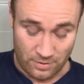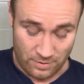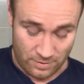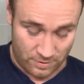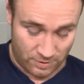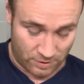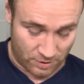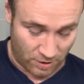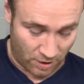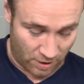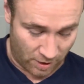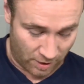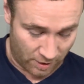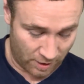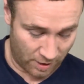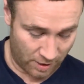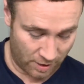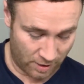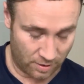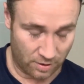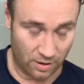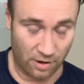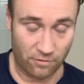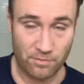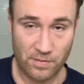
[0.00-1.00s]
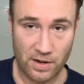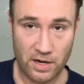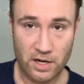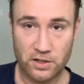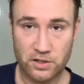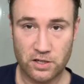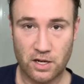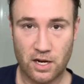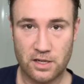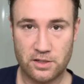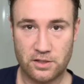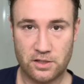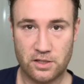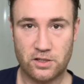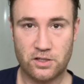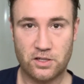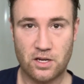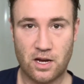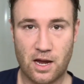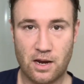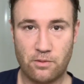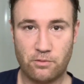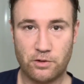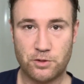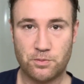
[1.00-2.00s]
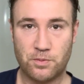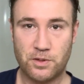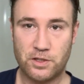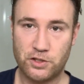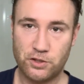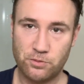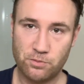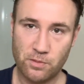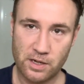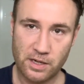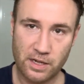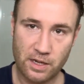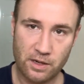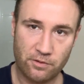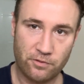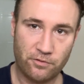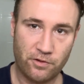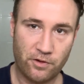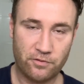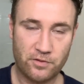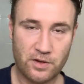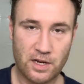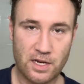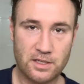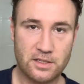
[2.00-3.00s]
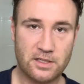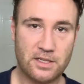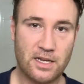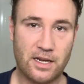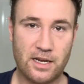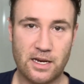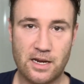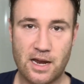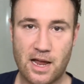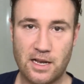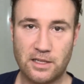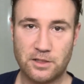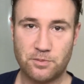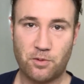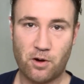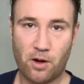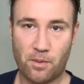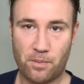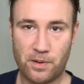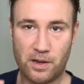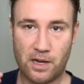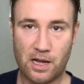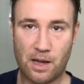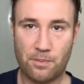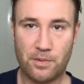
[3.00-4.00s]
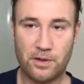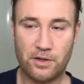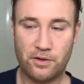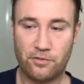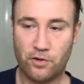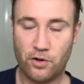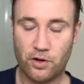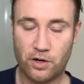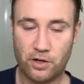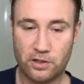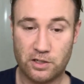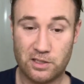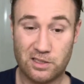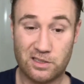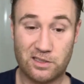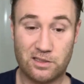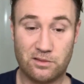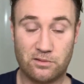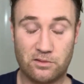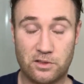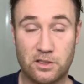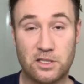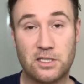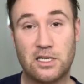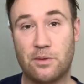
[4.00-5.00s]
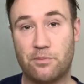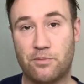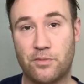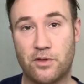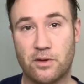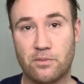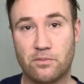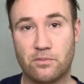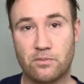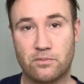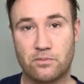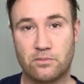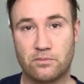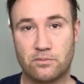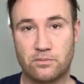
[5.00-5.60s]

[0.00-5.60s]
So I've monetized the site, which means you might get 15-second ads popping up and you've got to just skip them.